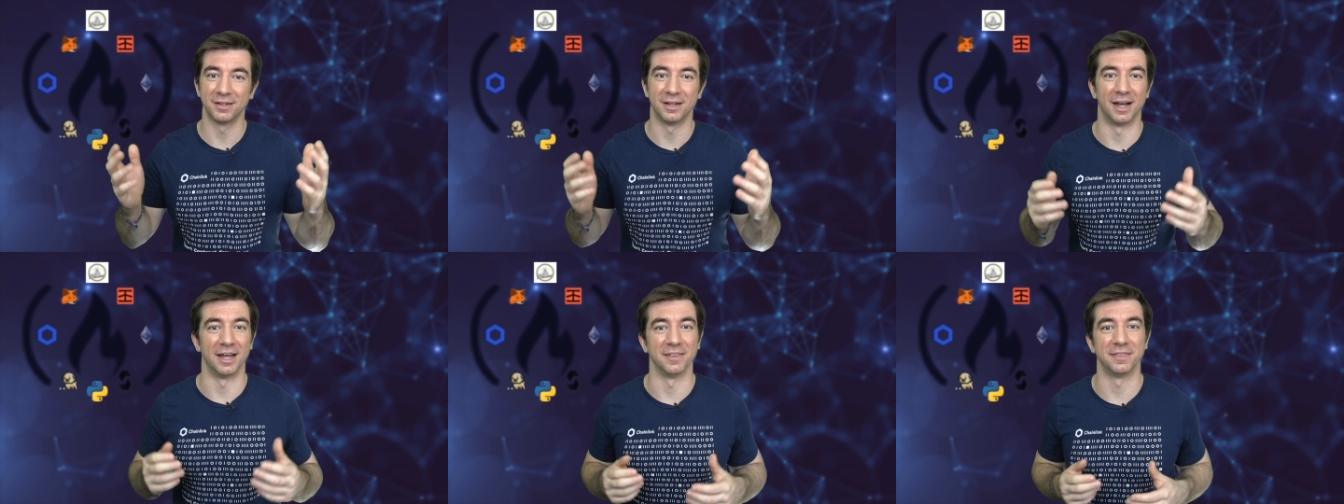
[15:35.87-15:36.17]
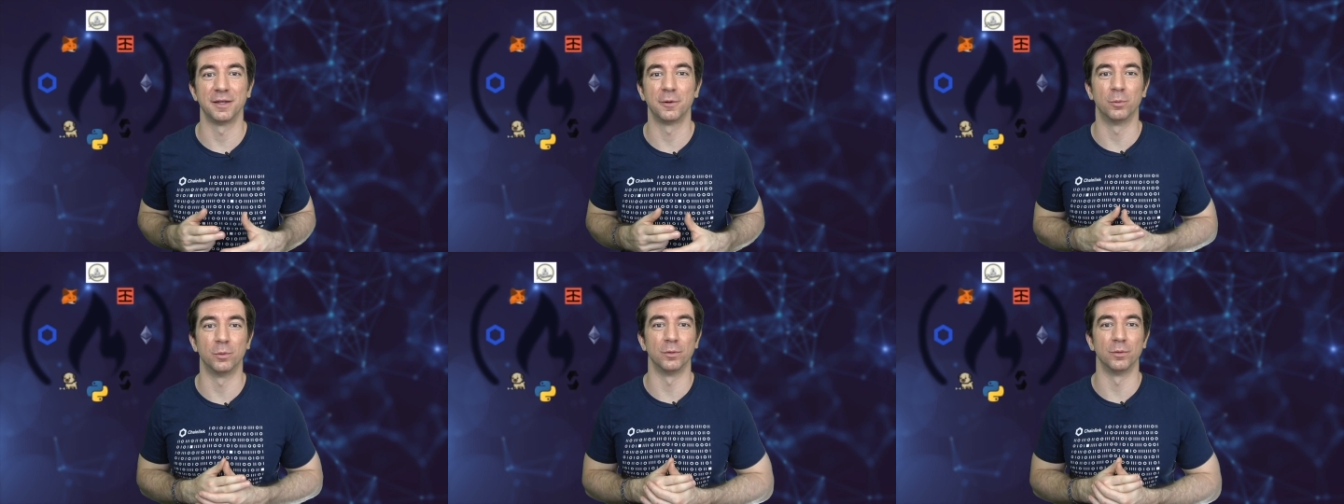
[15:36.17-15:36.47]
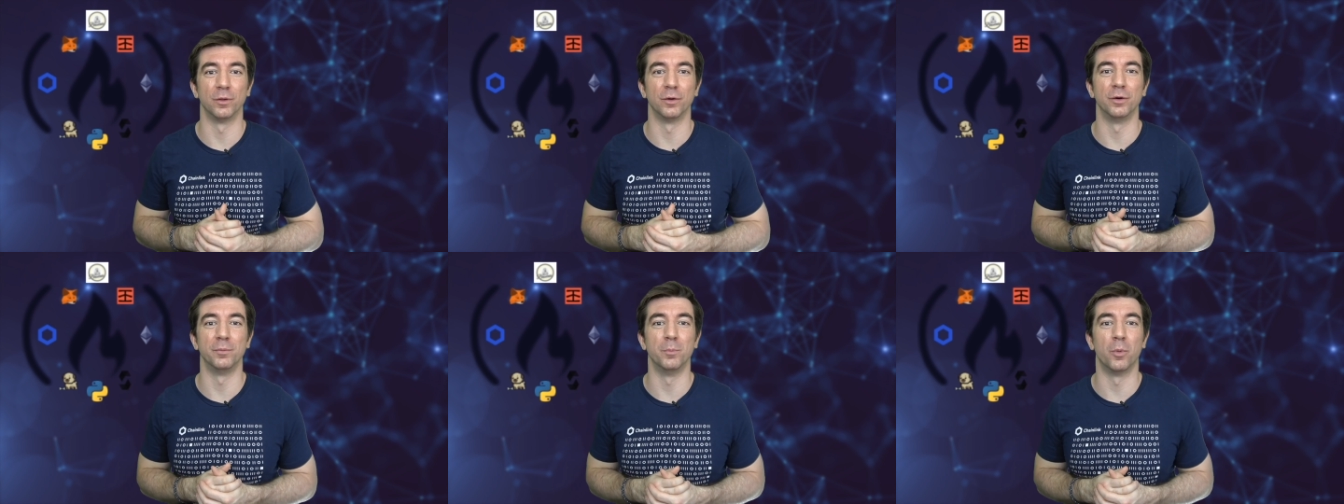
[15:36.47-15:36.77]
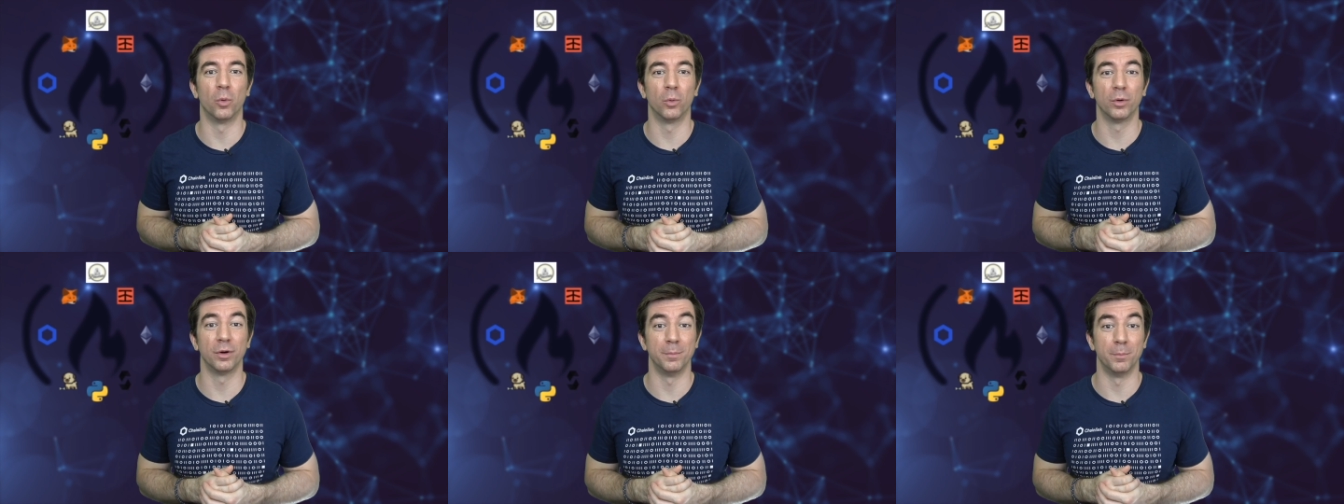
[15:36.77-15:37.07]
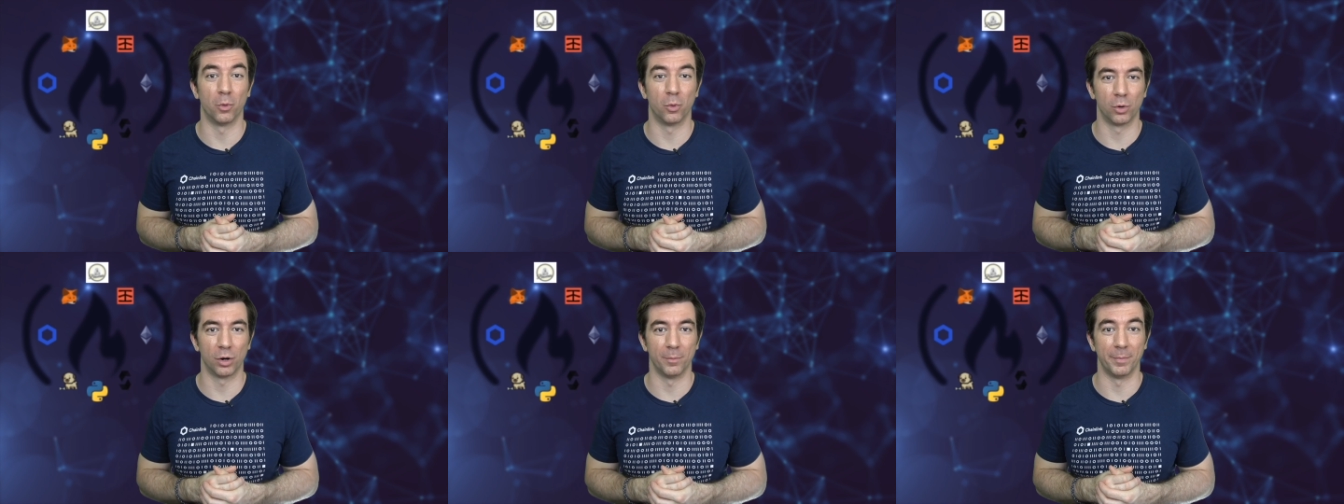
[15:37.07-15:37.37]
I think we'll learn more and
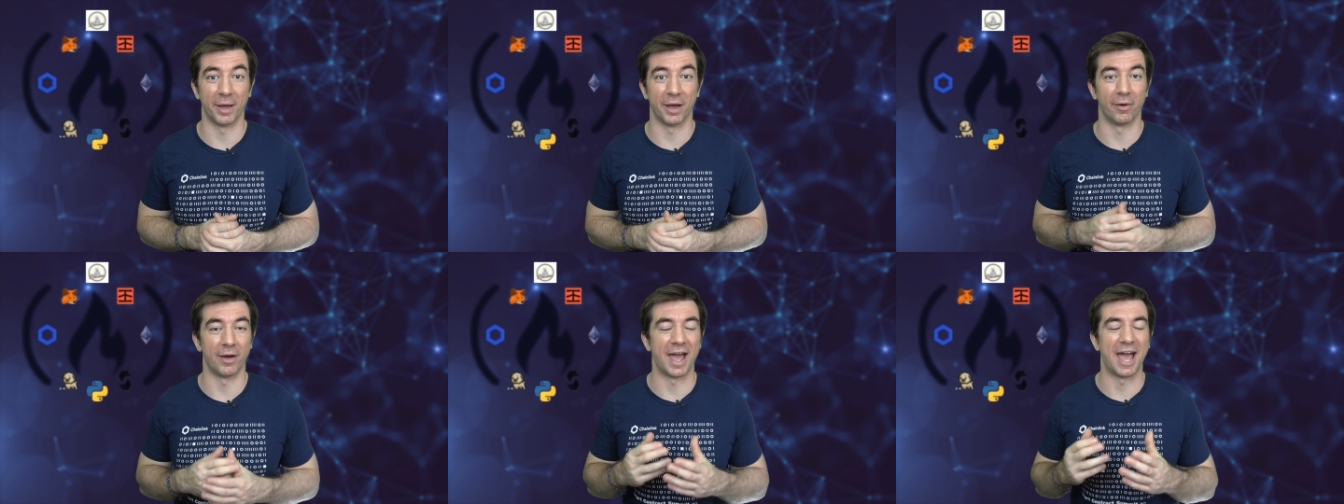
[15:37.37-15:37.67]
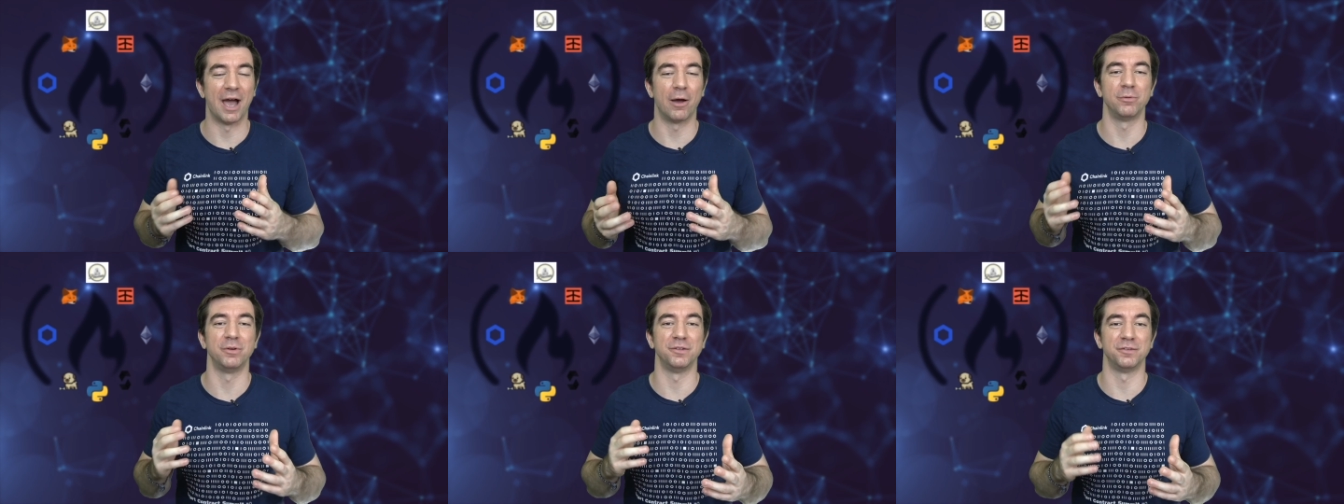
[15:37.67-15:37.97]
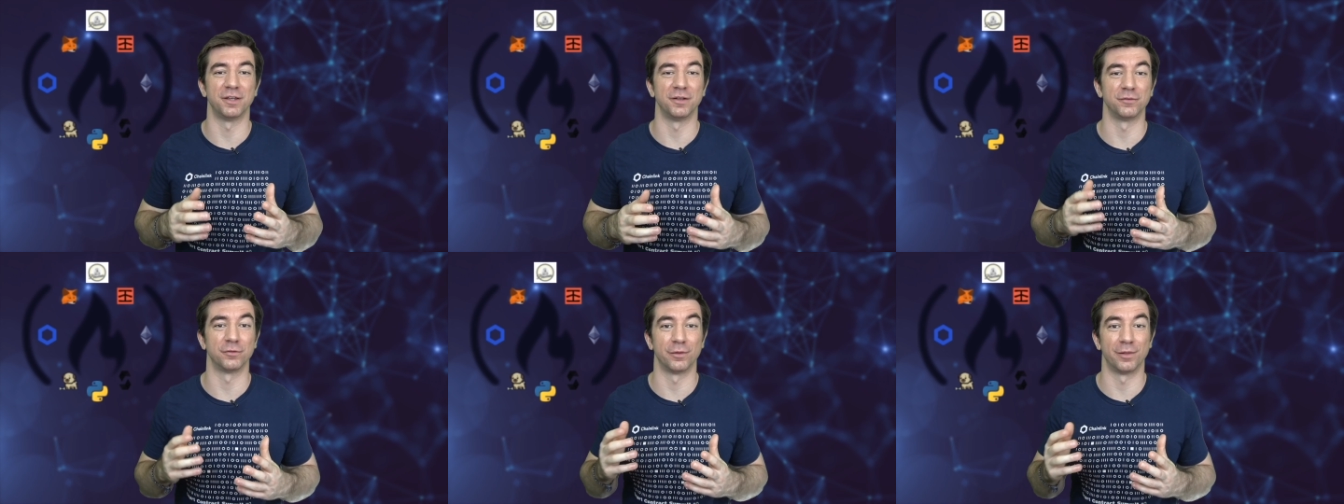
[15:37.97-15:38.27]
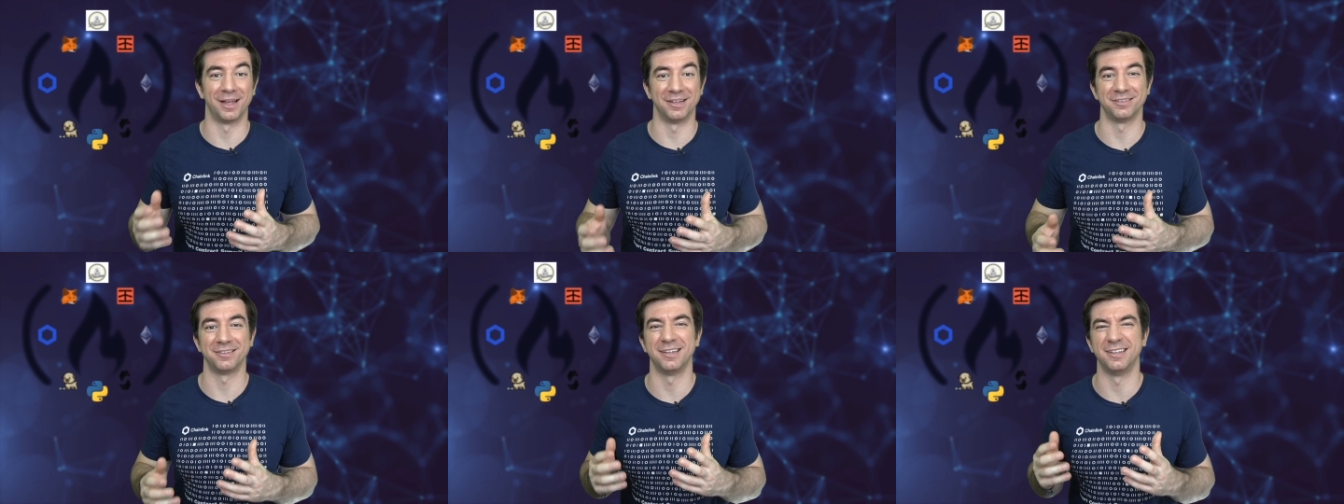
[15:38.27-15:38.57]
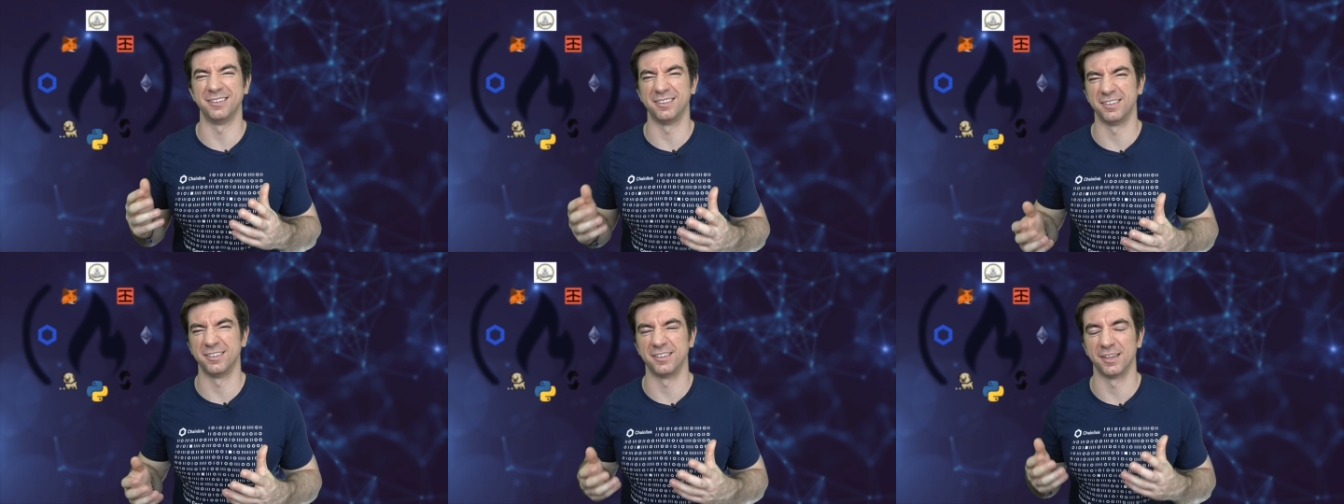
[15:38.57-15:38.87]
more about how decentralized
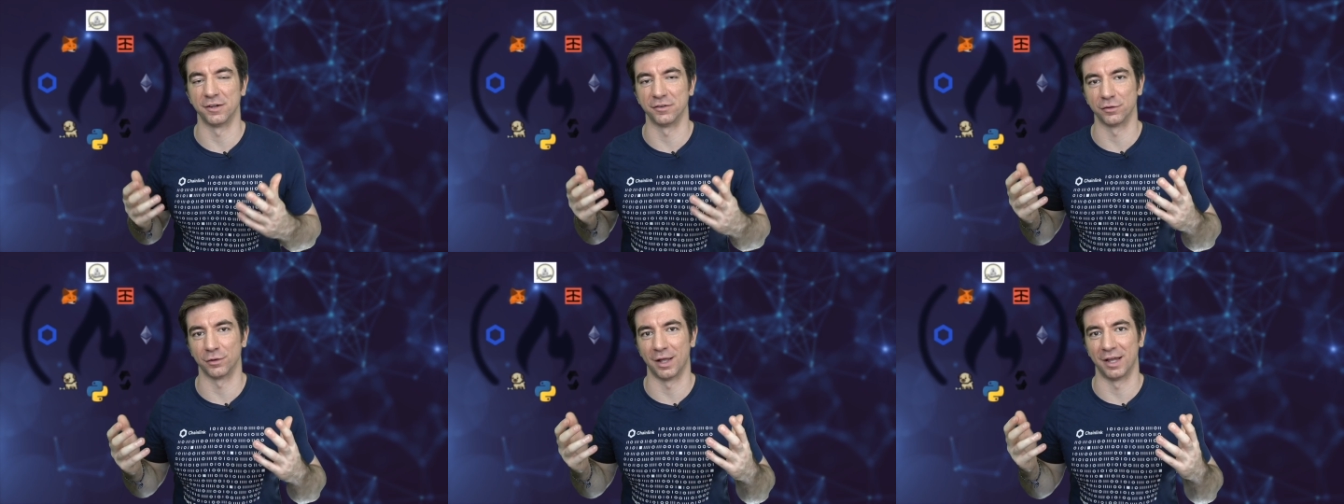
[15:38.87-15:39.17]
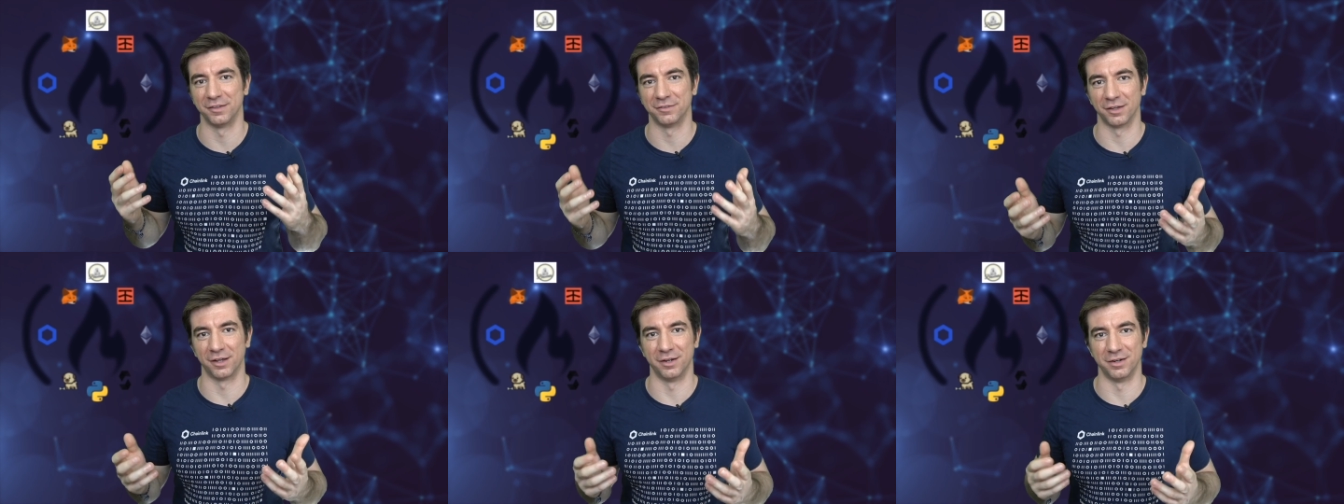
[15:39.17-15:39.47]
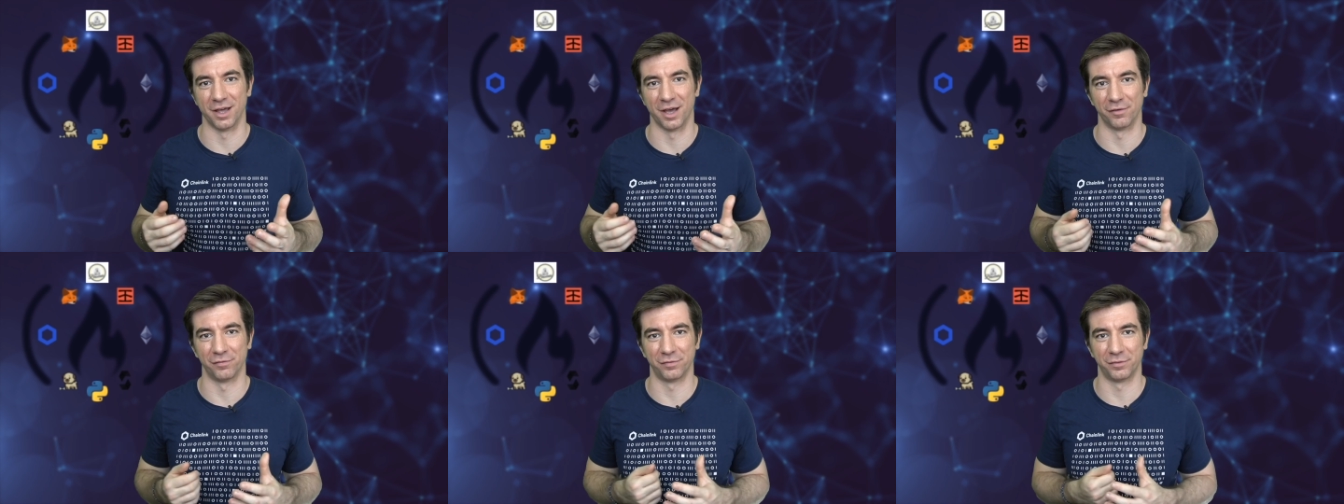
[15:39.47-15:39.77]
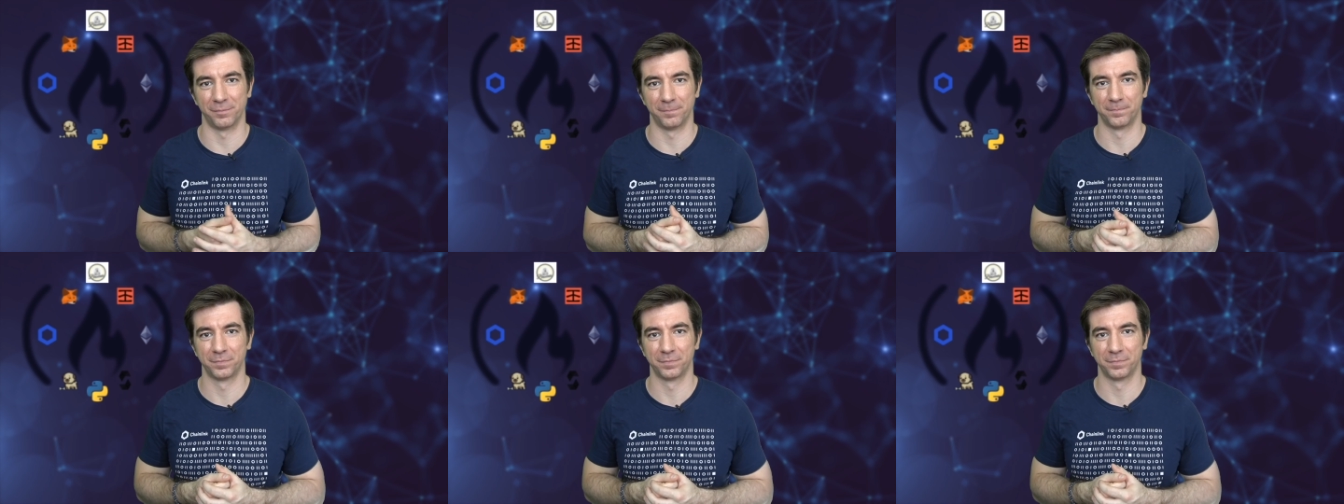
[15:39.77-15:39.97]
is decentralized enough.